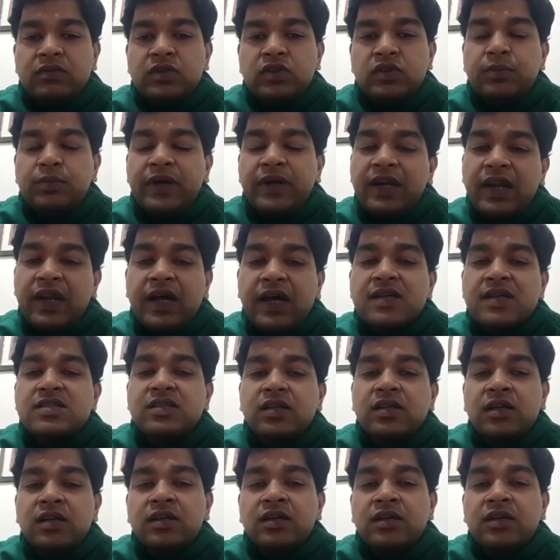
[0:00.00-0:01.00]
So my last
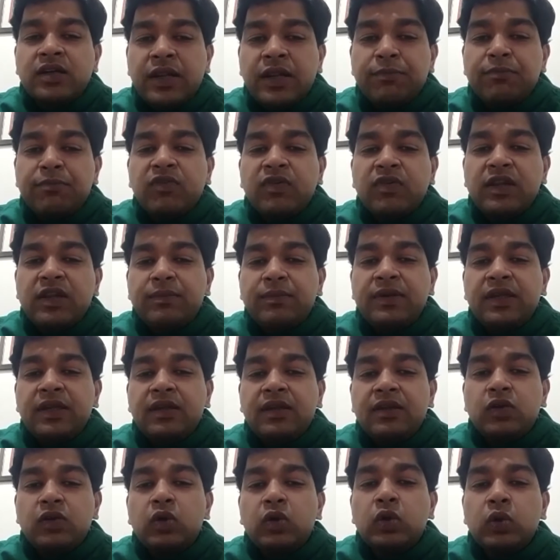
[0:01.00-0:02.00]
third tip will
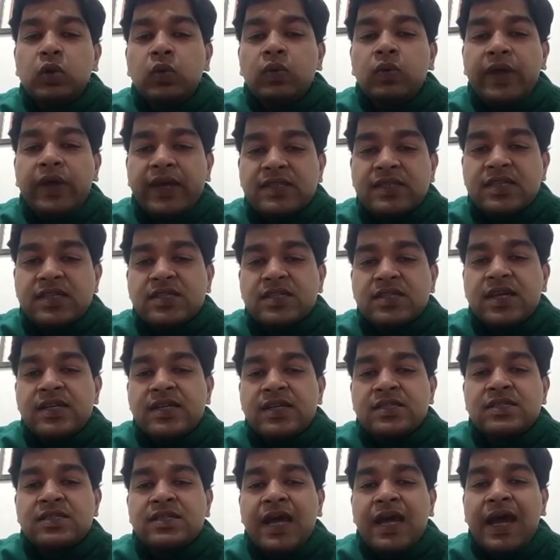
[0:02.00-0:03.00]
be to do
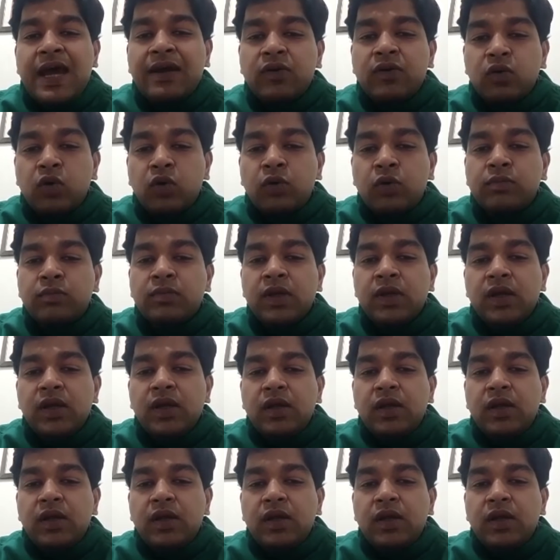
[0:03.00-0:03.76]
exercises at home.